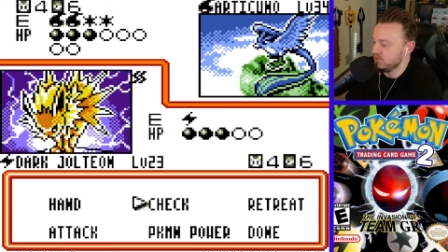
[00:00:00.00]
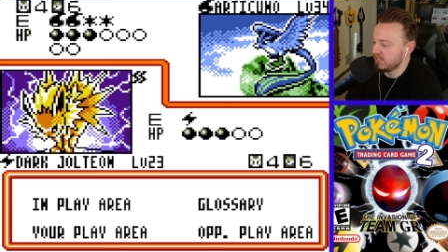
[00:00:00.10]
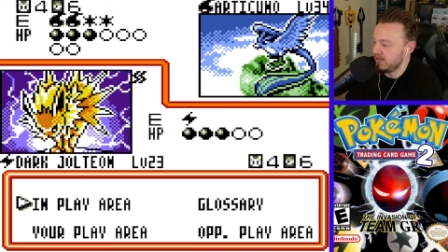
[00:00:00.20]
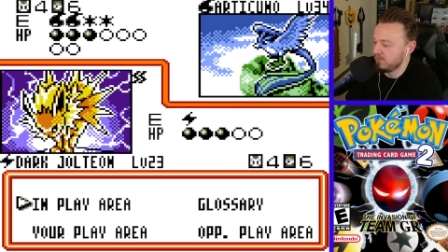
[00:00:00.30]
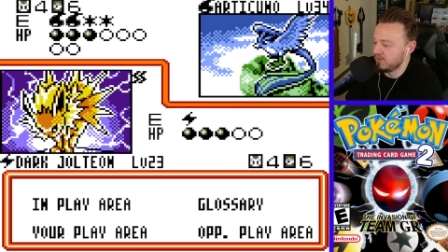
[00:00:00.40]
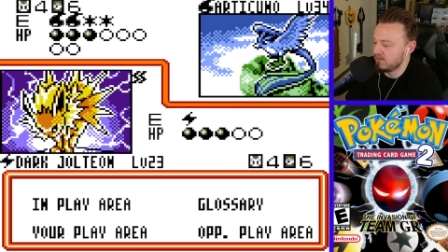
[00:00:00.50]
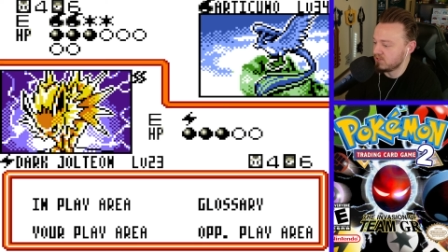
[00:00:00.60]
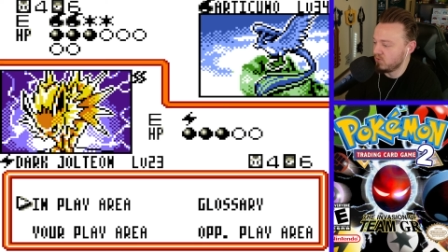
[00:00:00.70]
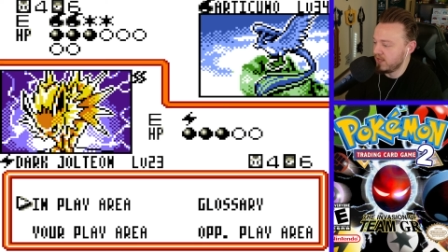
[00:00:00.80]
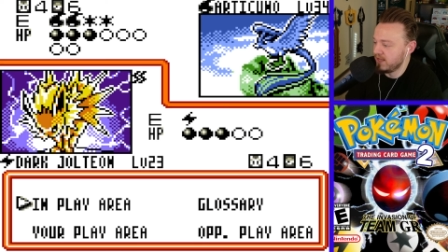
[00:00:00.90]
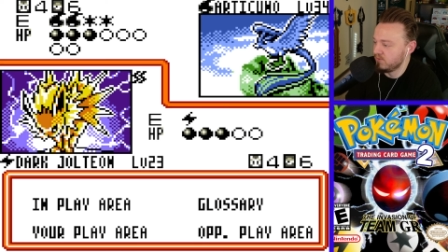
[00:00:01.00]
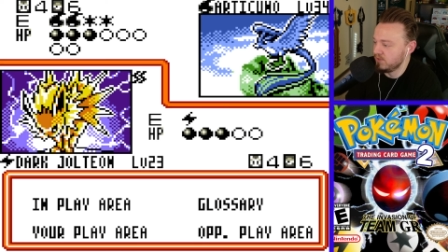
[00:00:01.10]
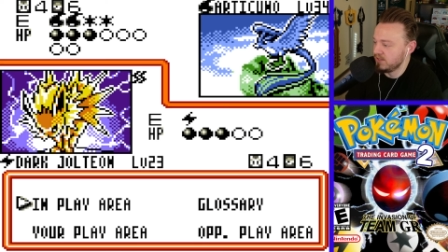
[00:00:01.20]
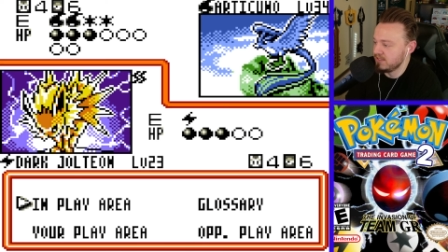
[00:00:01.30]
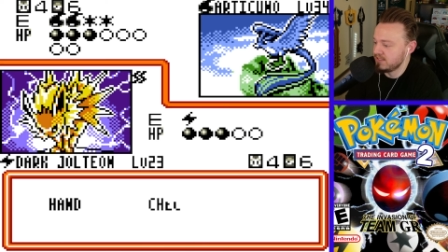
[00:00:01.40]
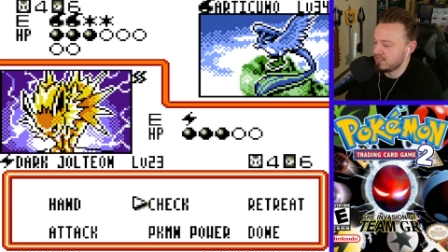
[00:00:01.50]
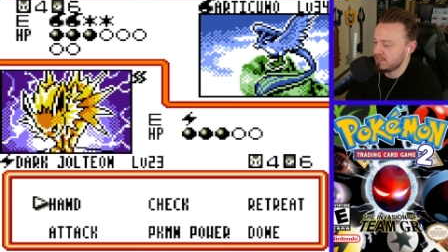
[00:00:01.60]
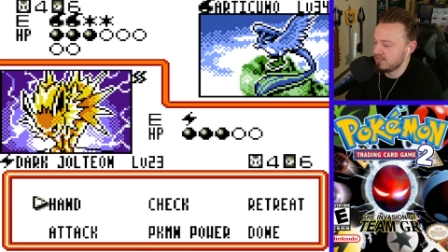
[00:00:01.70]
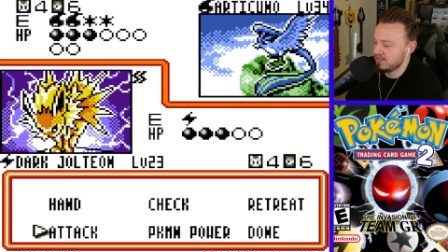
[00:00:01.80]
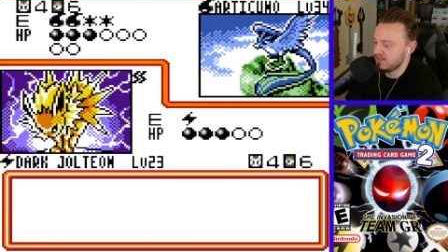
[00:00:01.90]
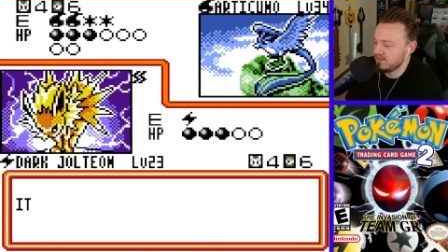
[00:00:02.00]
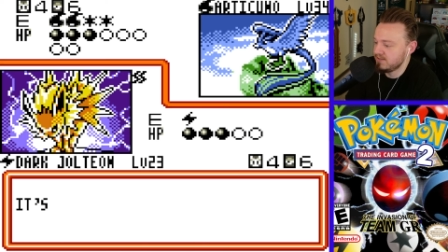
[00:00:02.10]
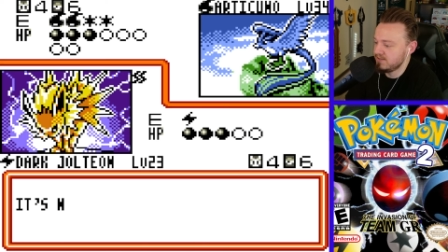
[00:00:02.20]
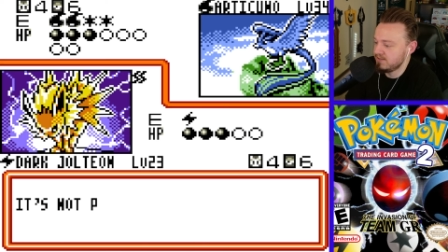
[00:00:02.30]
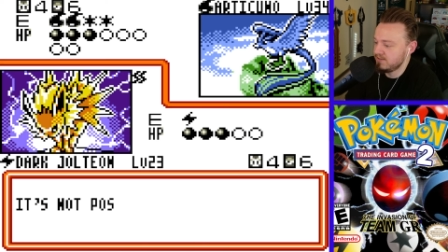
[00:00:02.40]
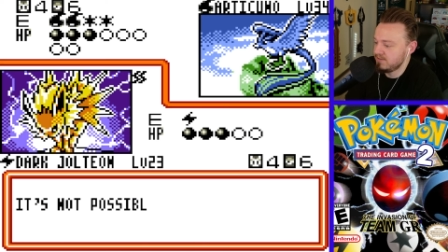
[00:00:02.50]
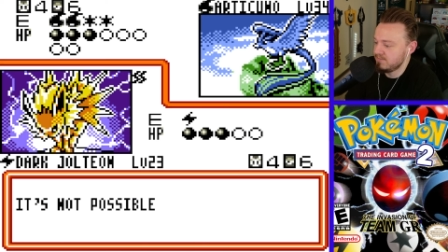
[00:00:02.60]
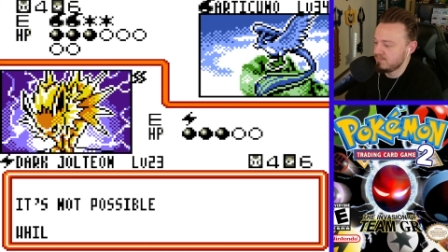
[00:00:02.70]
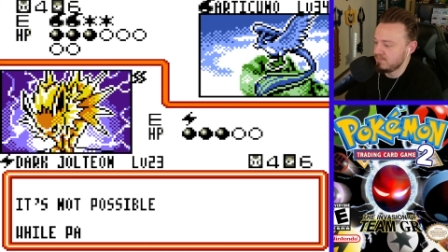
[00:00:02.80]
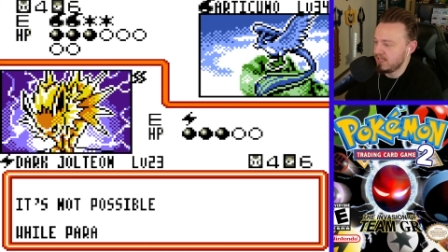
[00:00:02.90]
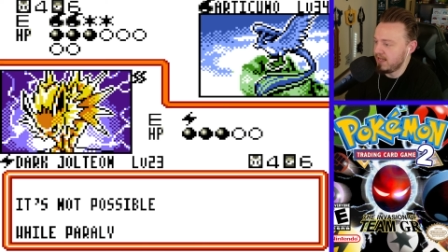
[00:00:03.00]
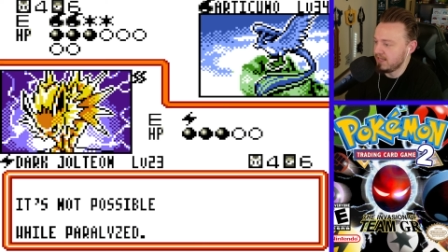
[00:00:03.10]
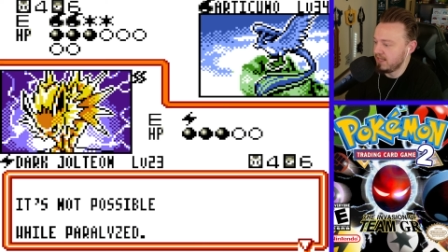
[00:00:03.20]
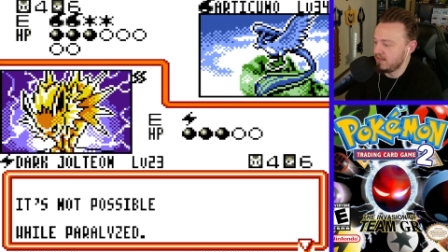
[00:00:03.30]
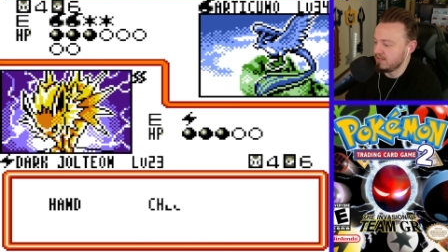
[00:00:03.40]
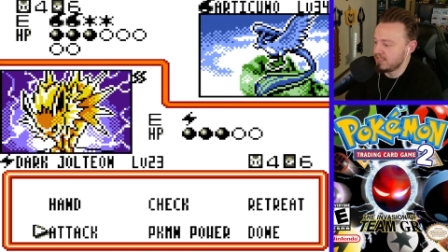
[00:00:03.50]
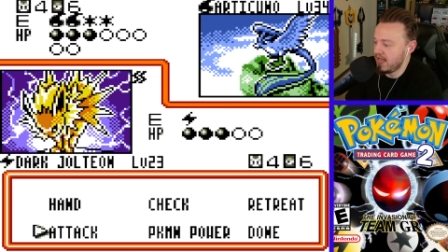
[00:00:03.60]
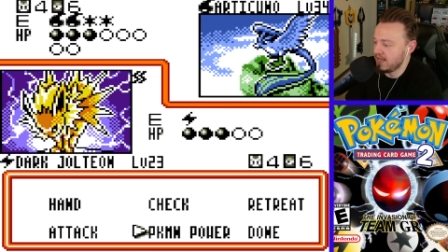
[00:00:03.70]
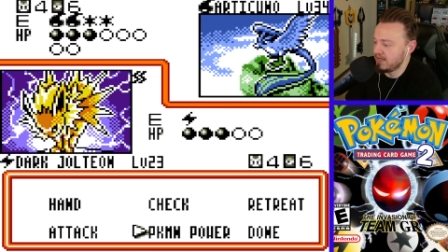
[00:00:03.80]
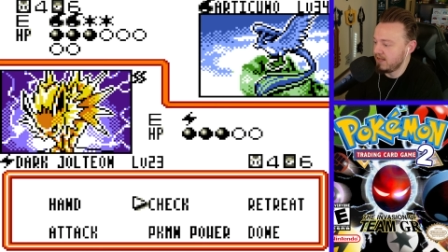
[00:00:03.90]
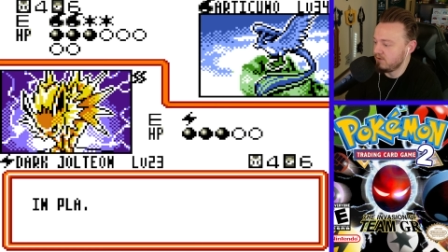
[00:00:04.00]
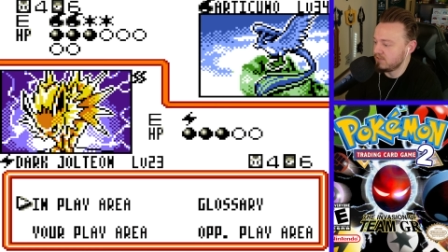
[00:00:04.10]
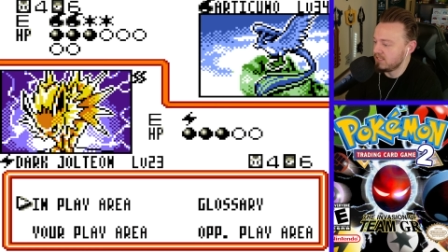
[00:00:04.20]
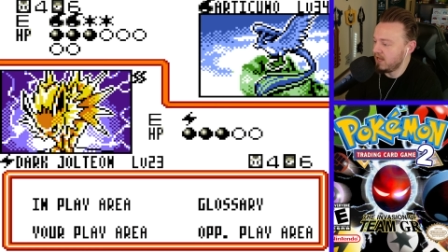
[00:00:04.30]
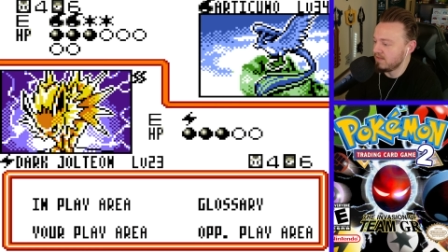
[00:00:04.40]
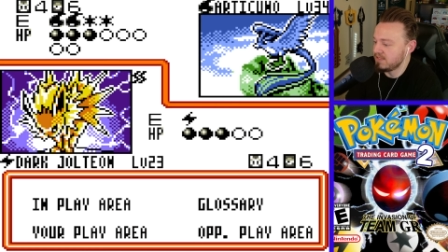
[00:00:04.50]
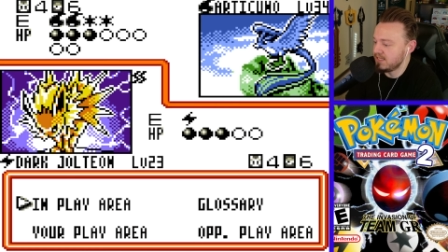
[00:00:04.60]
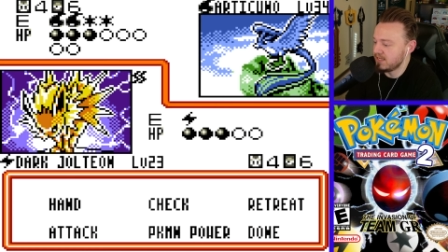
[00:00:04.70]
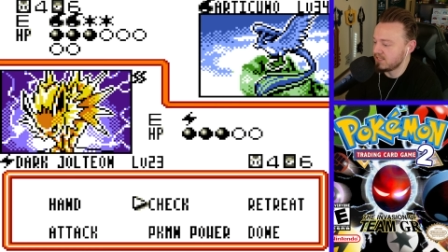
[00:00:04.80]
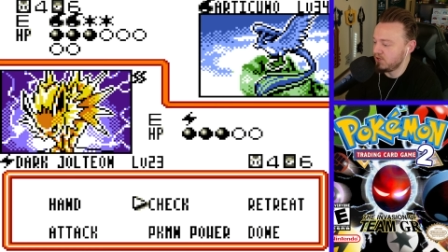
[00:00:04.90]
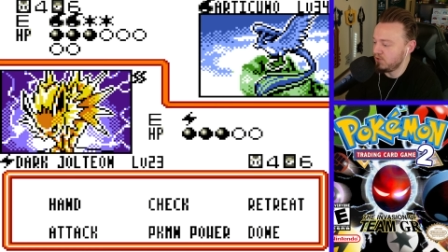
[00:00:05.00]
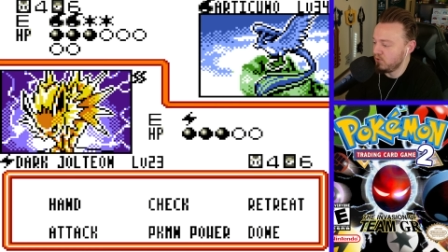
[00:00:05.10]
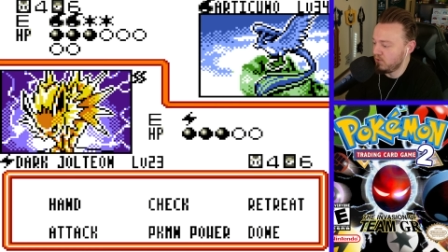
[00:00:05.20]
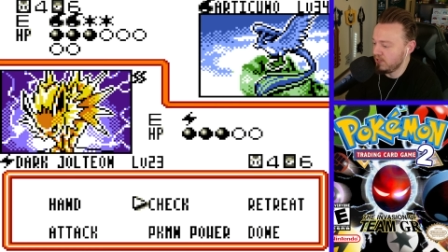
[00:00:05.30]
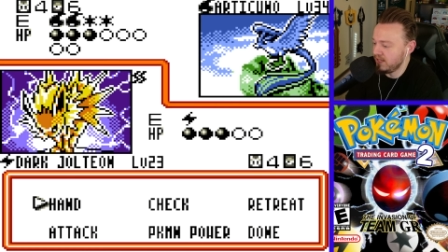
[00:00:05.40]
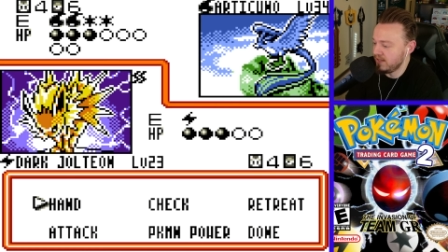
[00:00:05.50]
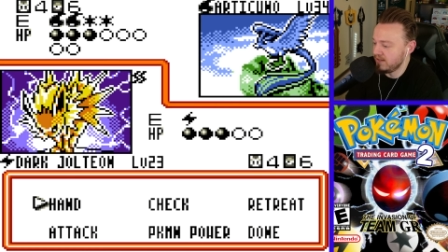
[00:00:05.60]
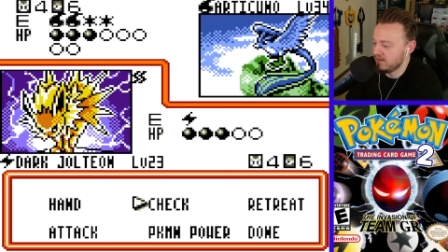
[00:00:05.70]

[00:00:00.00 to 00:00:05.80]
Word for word: I don't think there's a way I can win this. Yeah, I can't attack now. God, this deck is annoying.